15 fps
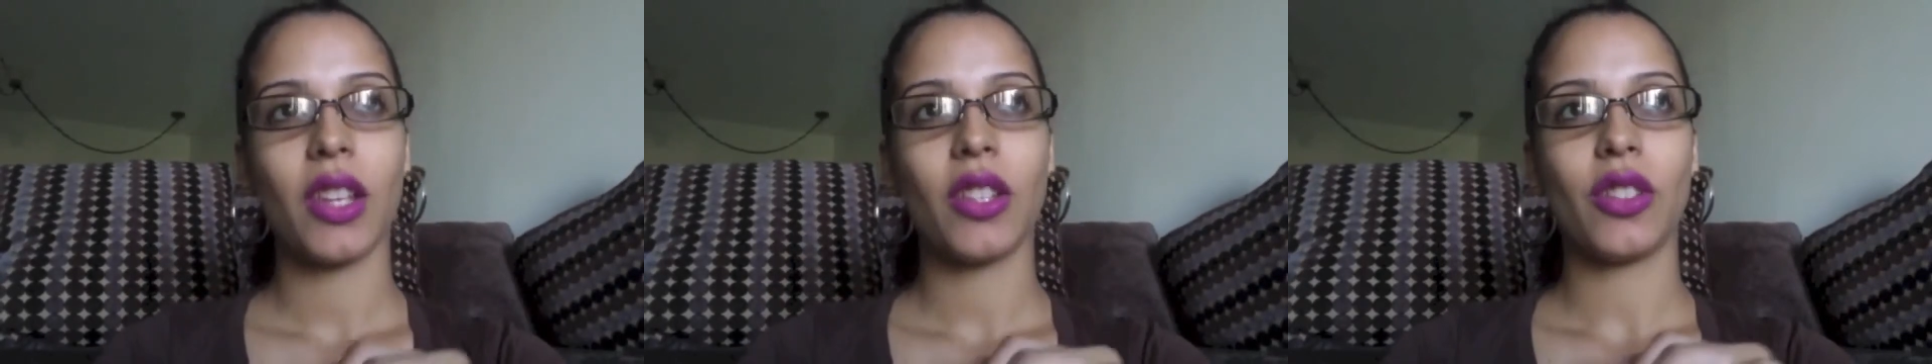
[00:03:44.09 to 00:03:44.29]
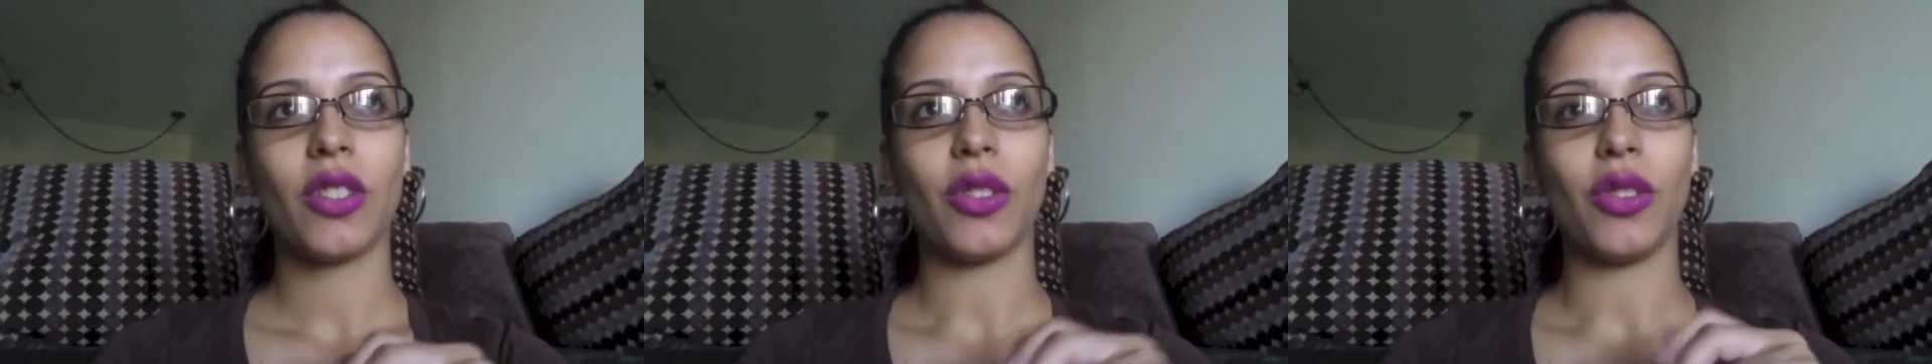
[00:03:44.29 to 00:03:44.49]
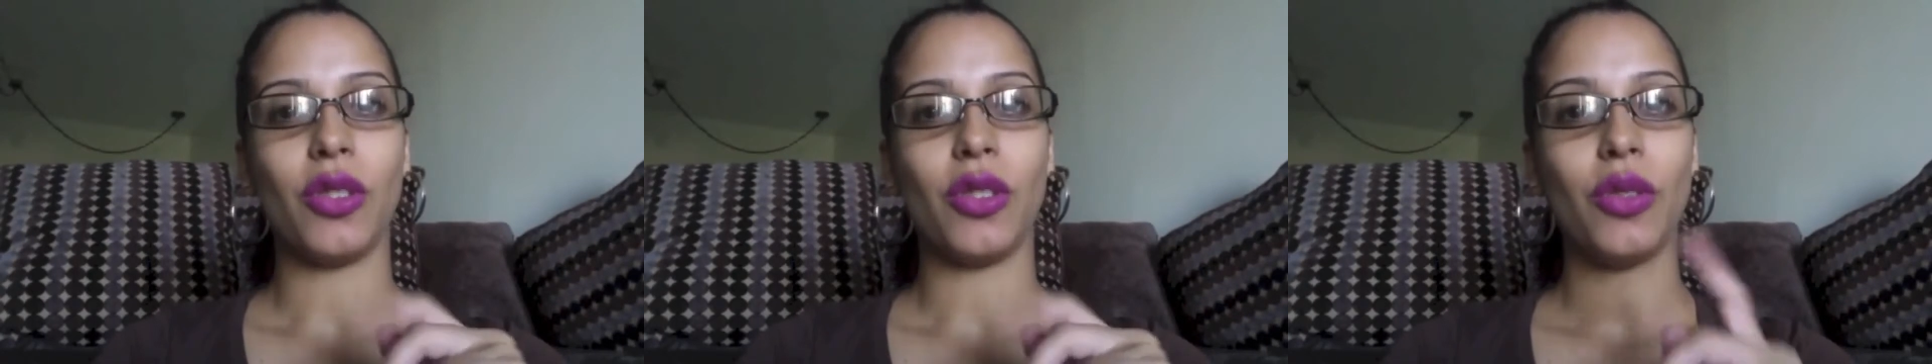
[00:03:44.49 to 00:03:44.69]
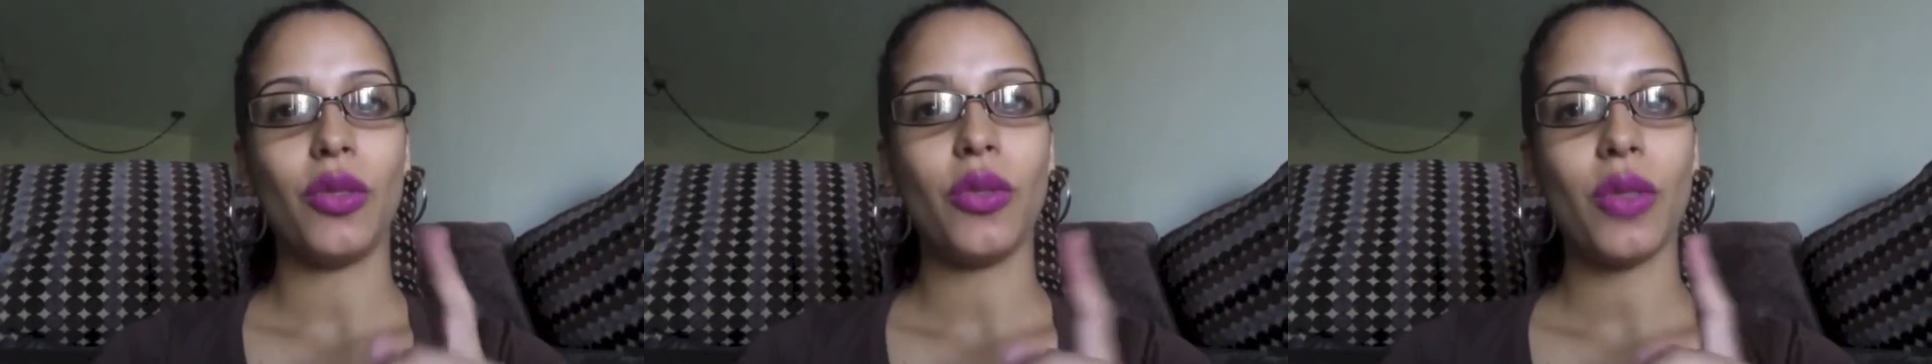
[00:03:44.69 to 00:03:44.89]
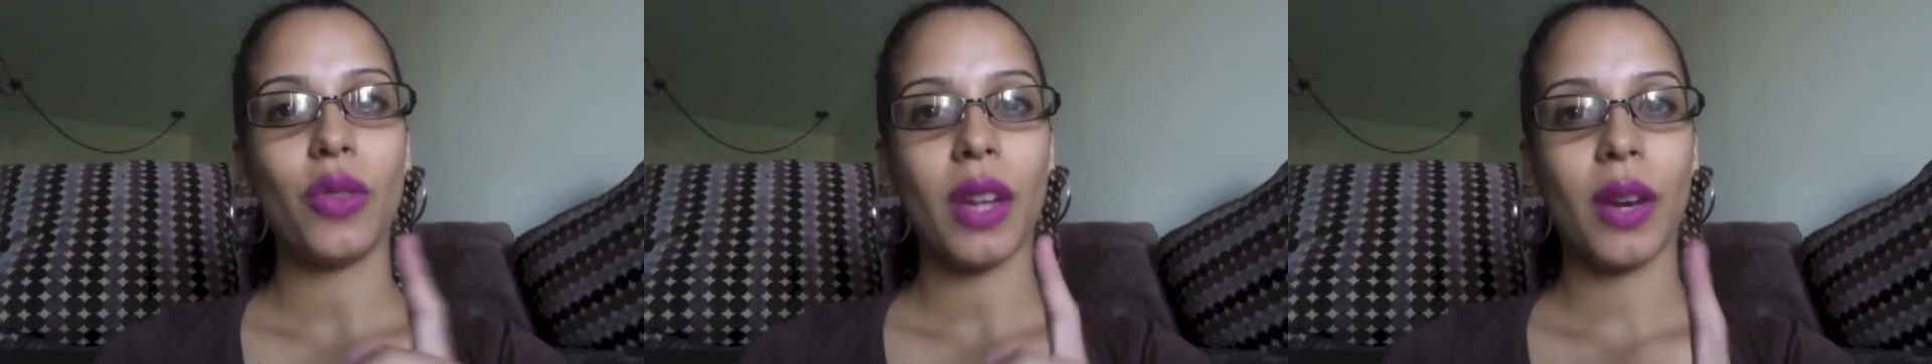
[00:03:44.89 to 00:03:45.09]
So you
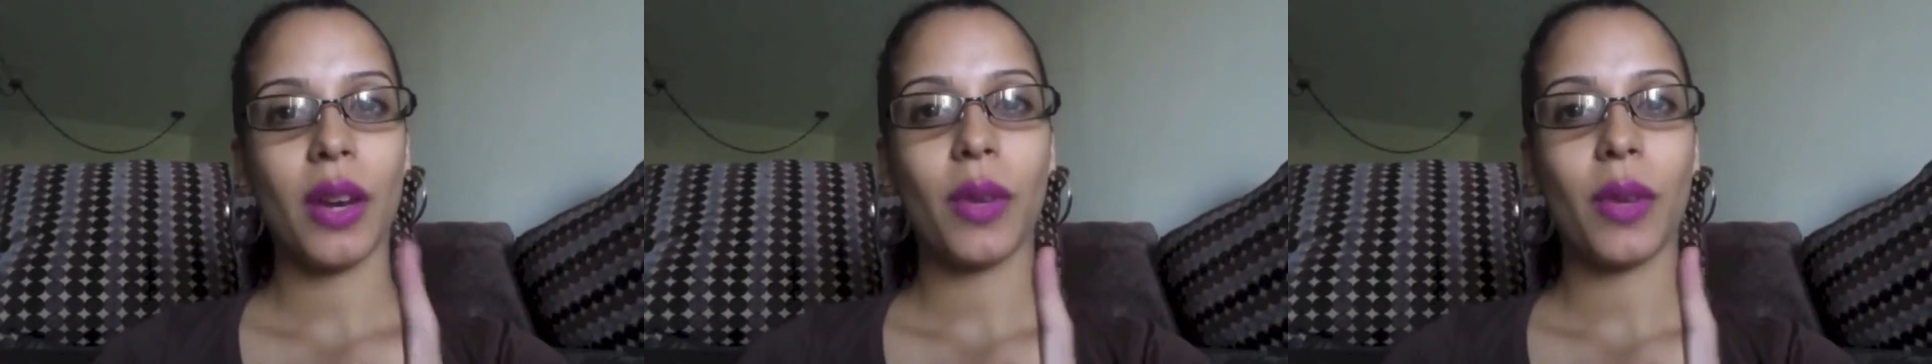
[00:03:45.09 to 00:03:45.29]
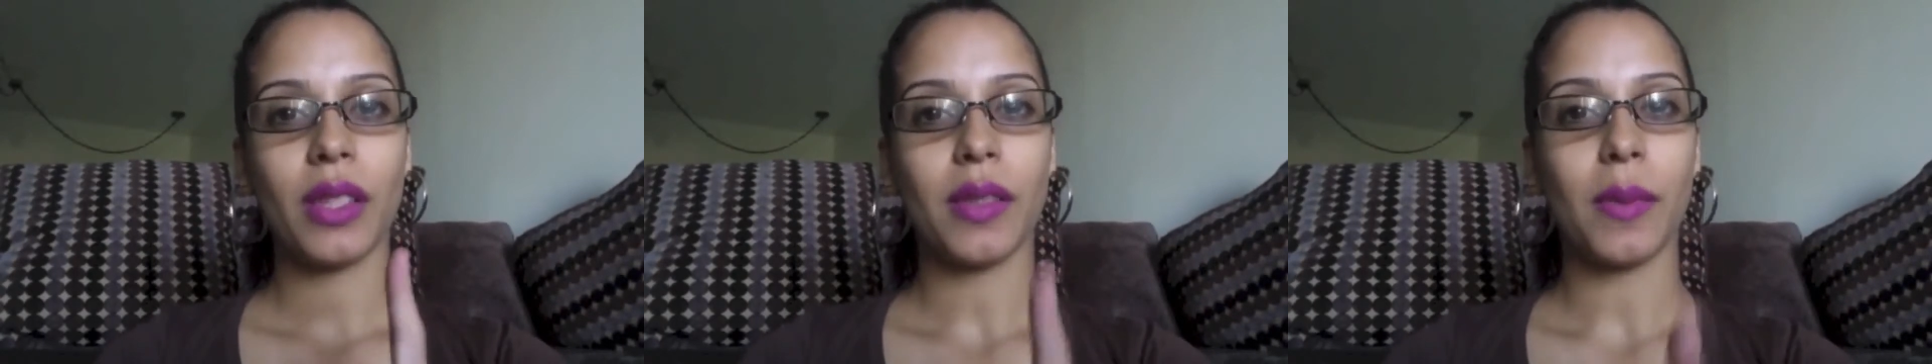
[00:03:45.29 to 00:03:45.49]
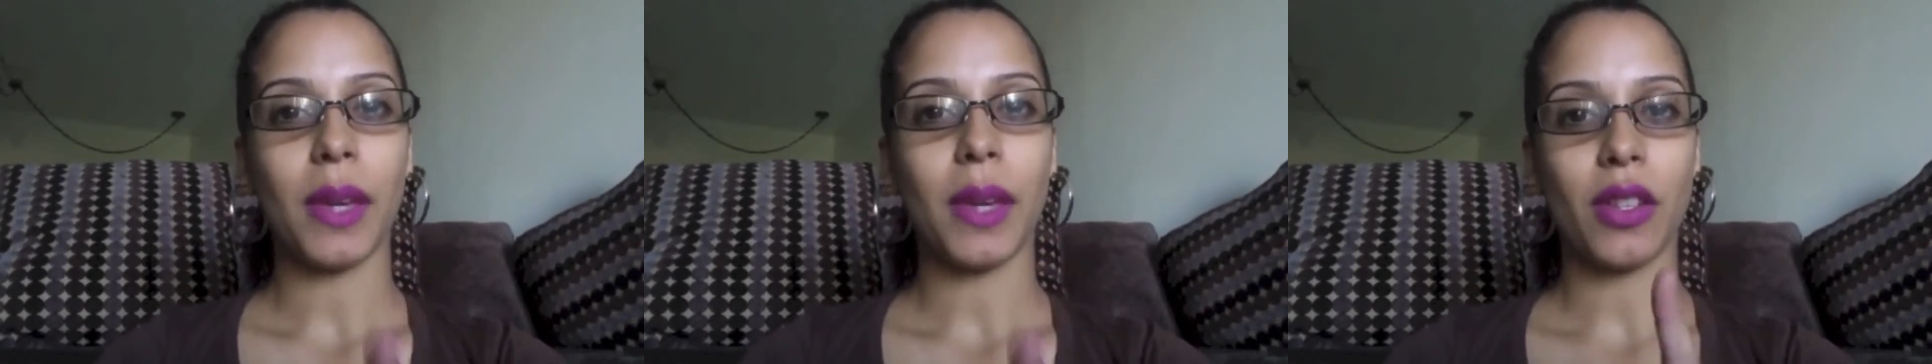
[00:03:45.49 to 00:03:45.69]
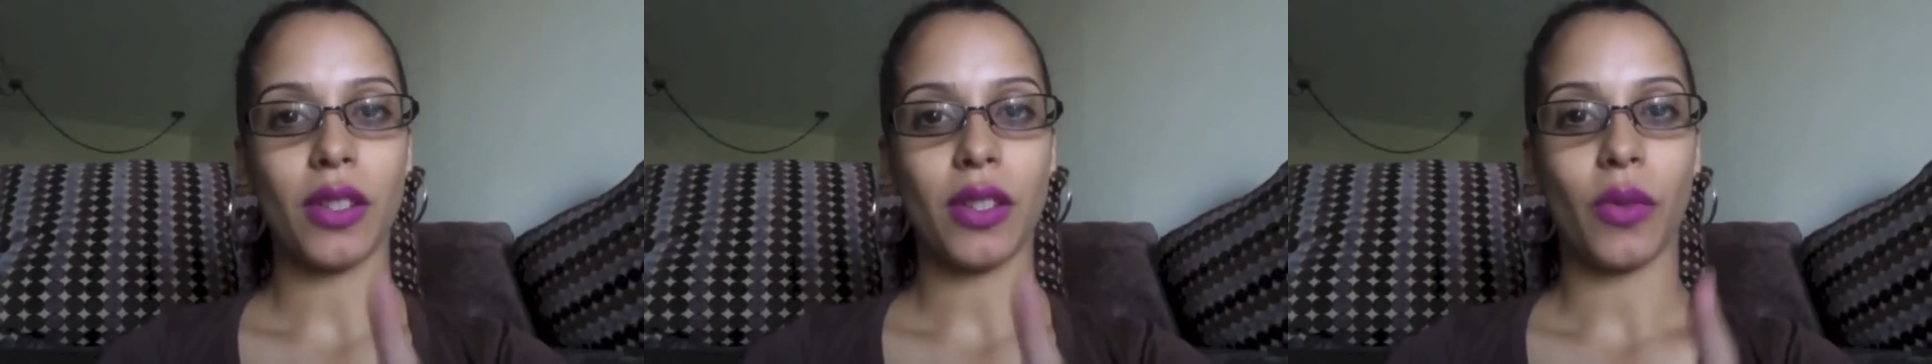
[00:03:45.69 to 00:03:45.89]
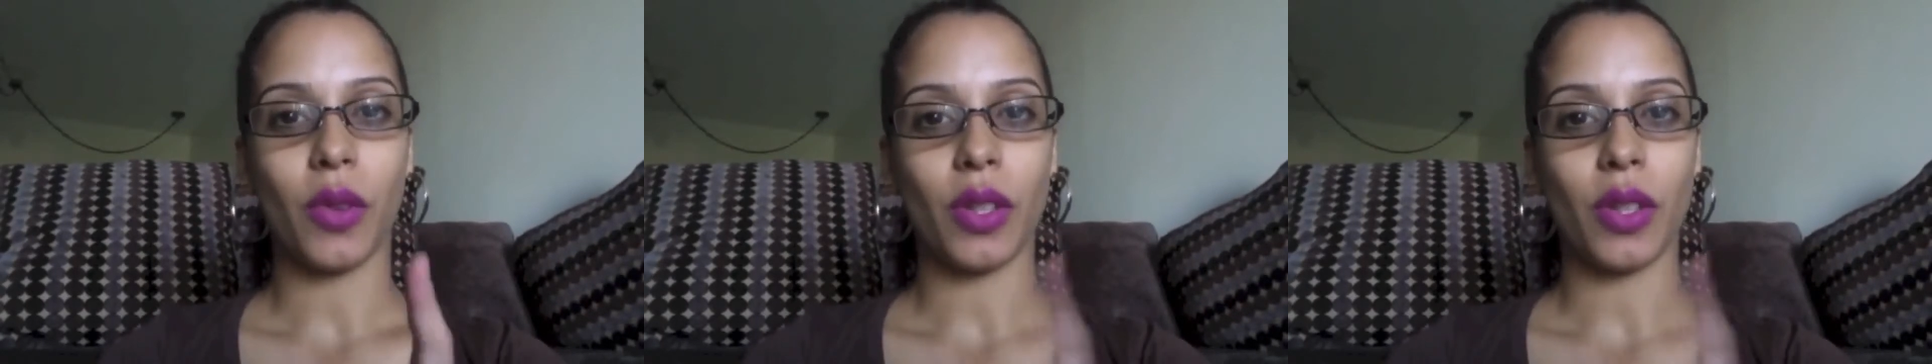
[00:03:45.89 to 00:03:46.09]
do not want to make
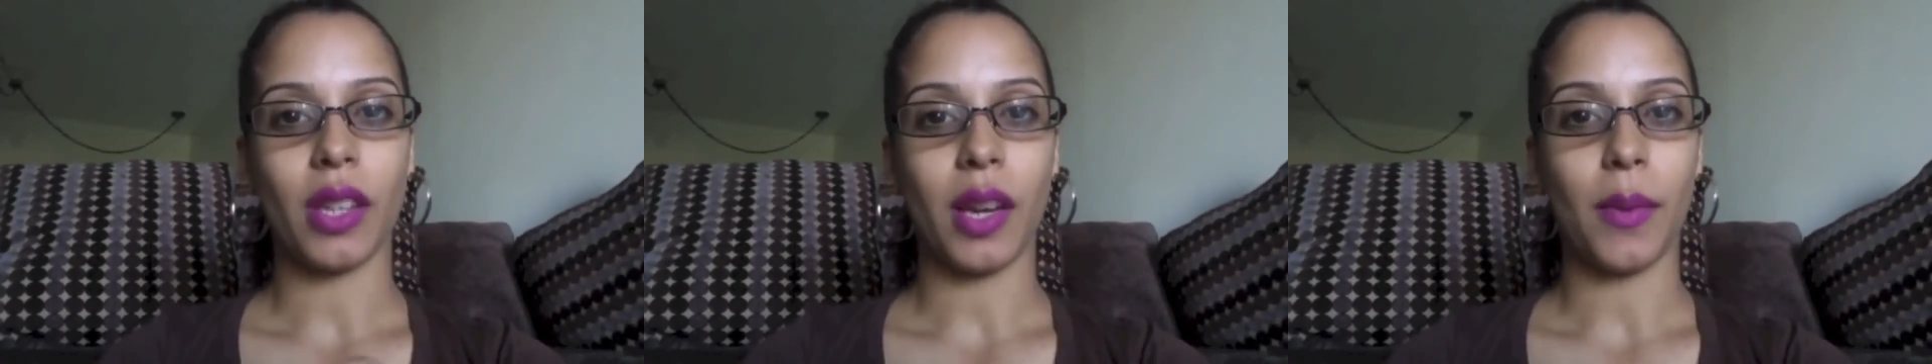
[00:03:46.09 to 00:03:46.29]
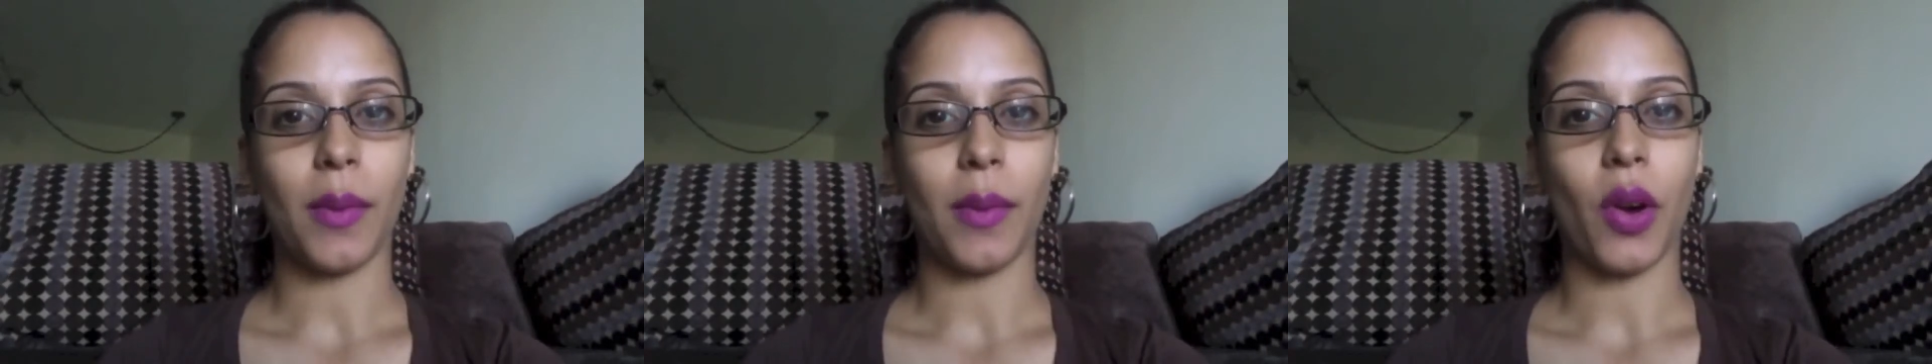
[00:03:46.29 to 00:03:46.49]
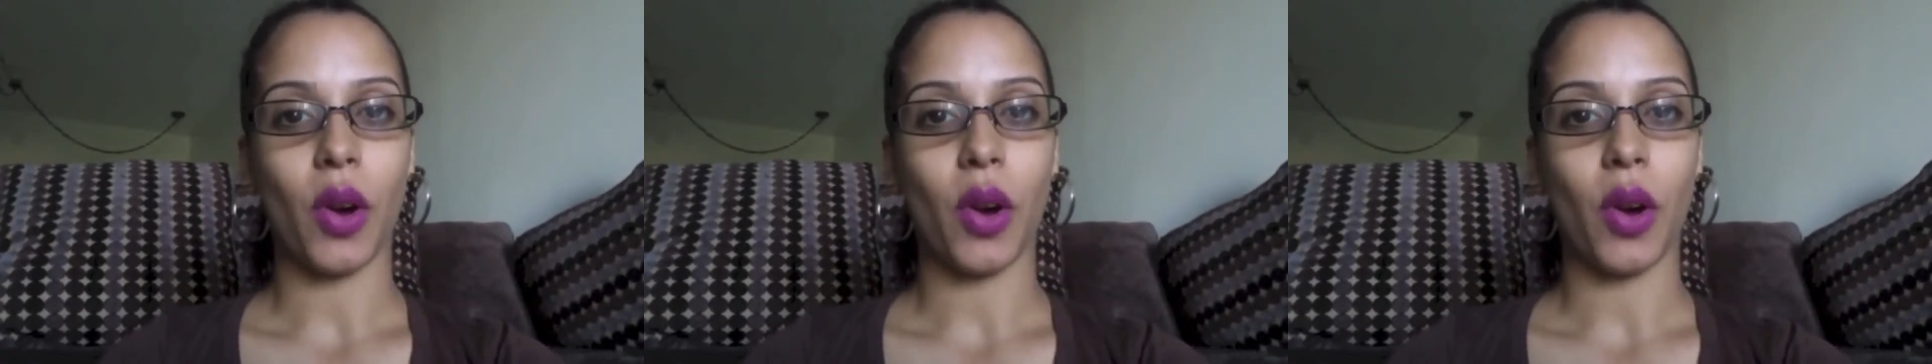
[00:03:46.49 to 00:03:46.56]
yourself go into labor